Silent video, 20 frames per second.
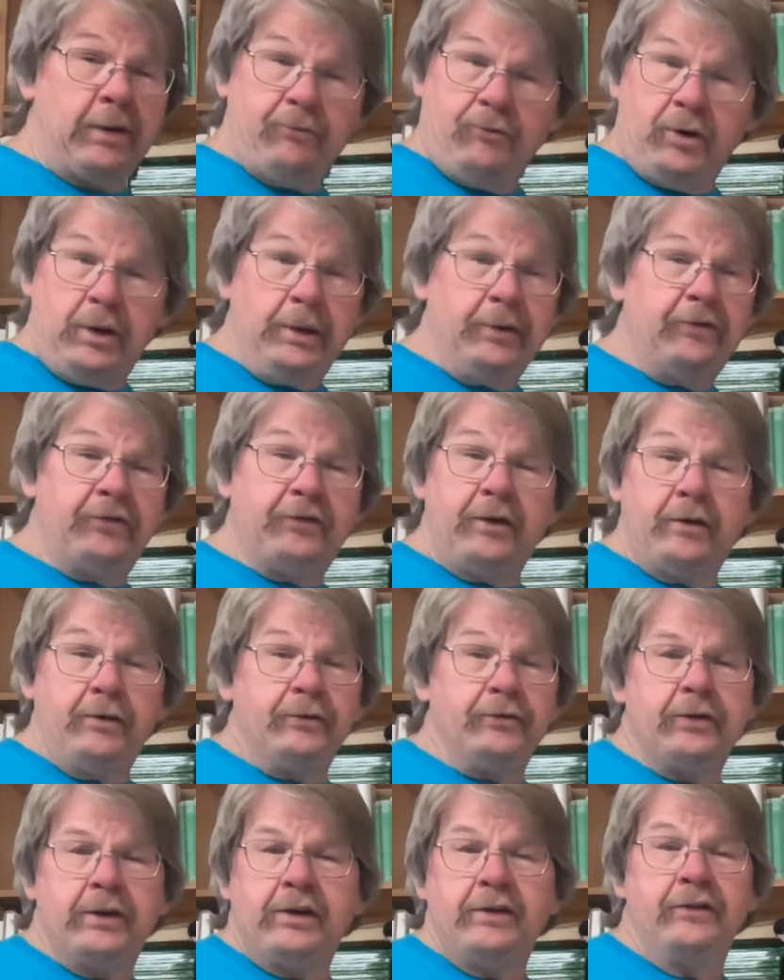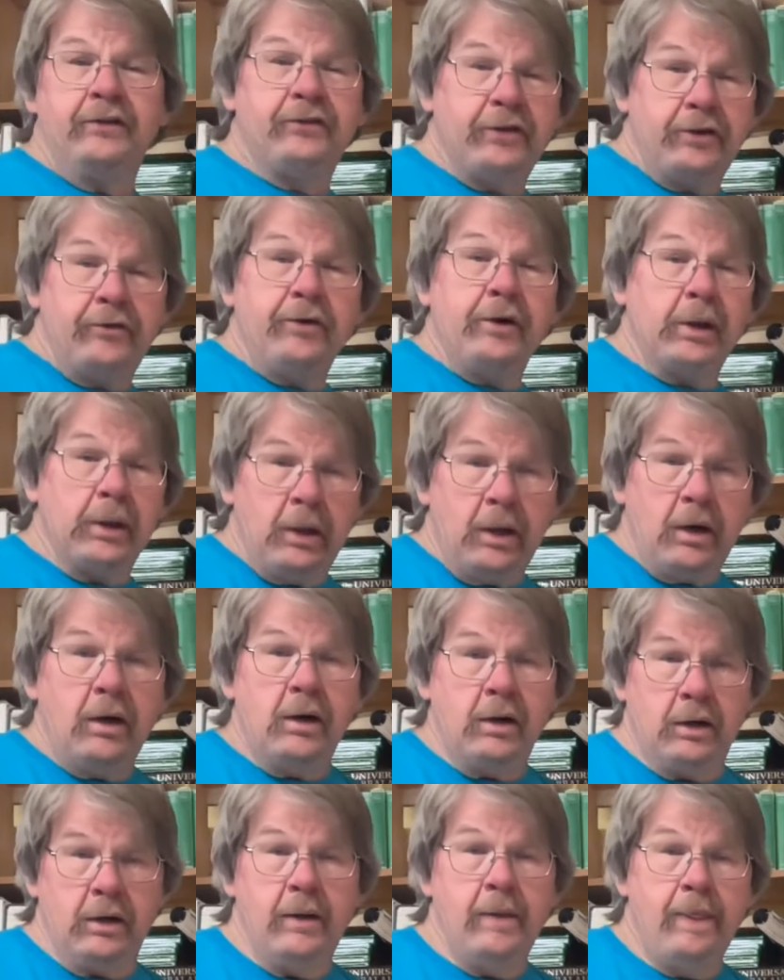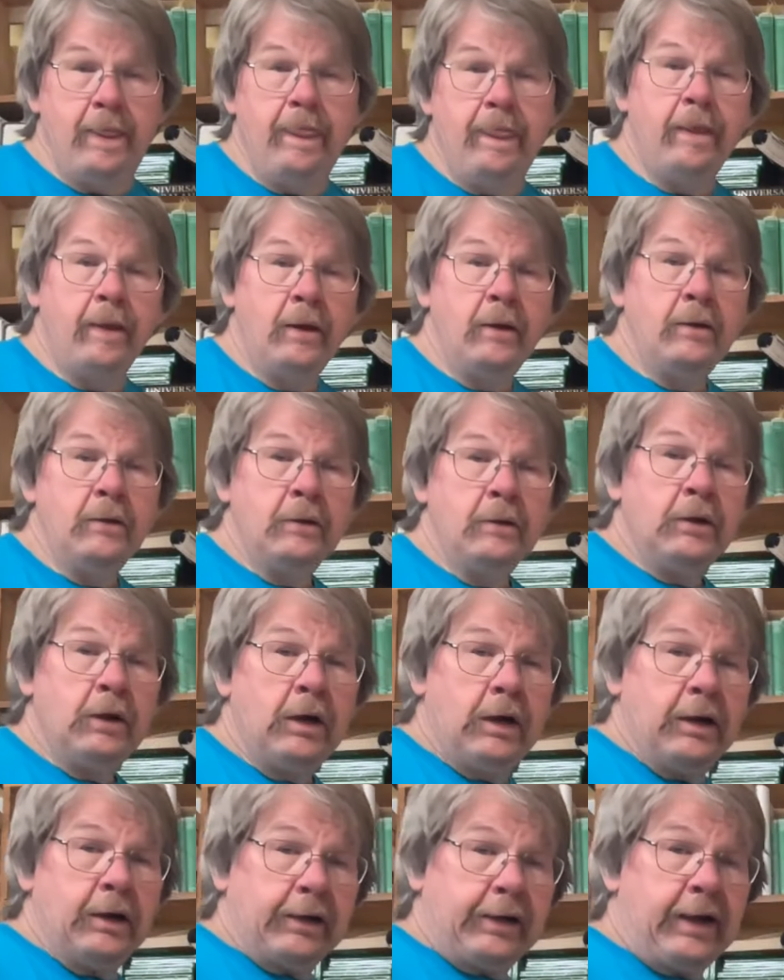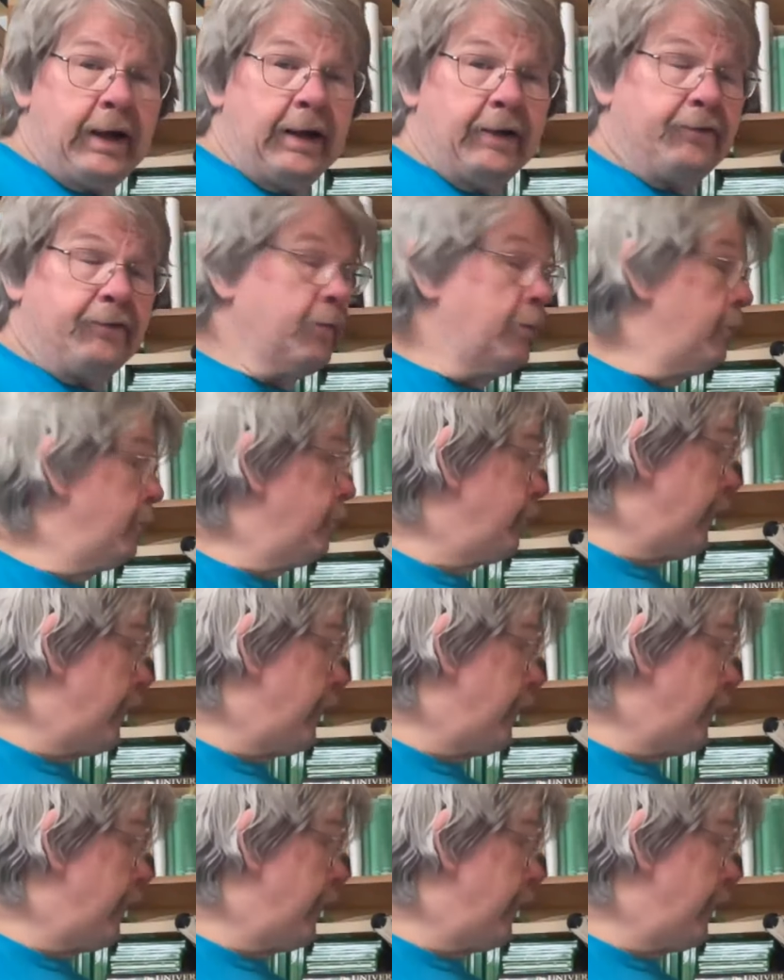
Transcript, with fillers: I'm really seriously considering long uh, castle.